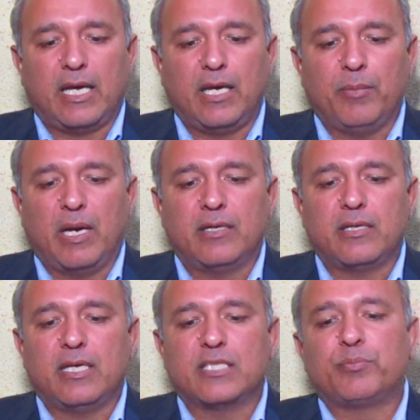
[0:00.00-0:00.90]

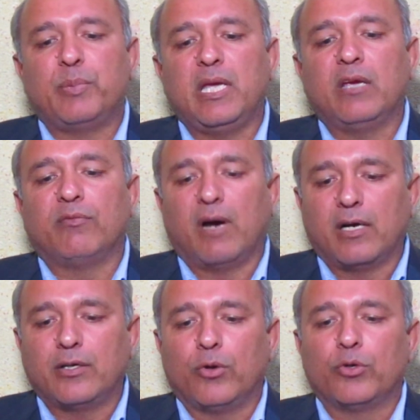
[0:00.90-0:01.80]
agreement is being
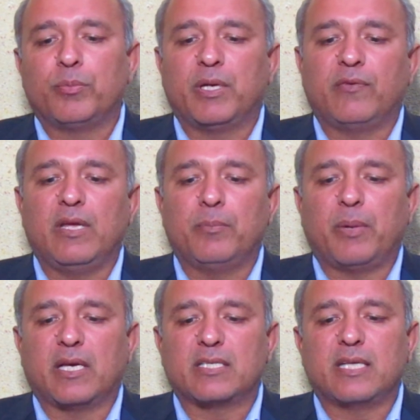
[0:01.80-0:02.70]
worked out between
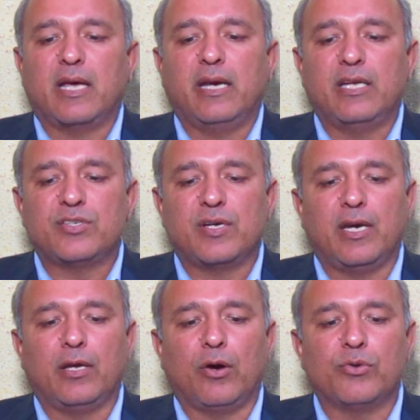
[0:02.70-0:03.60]
Pakistan
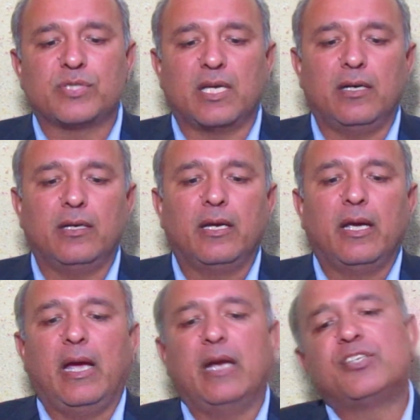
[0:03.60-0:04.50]
Engineering Council
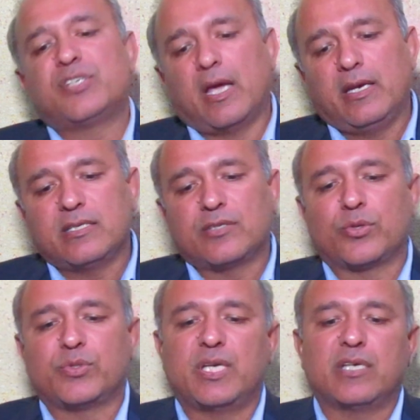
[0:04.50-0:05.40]
and Chinese
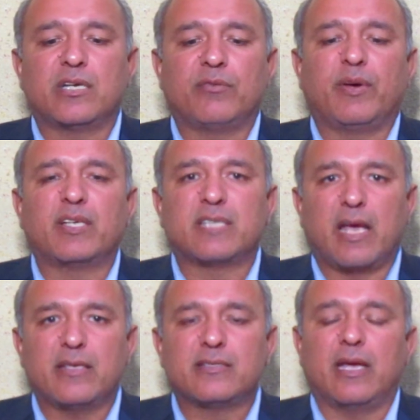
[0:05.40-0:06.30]
Association for
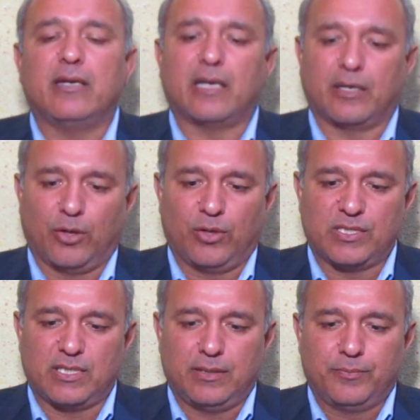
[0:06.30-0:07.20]
Science and
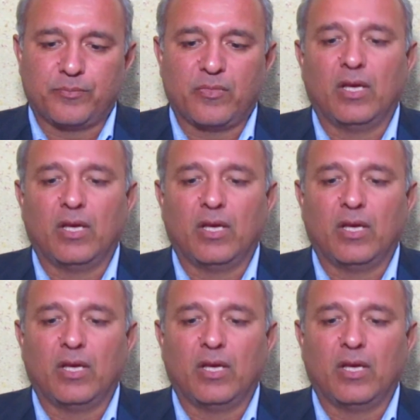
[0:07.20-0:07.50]
Technology.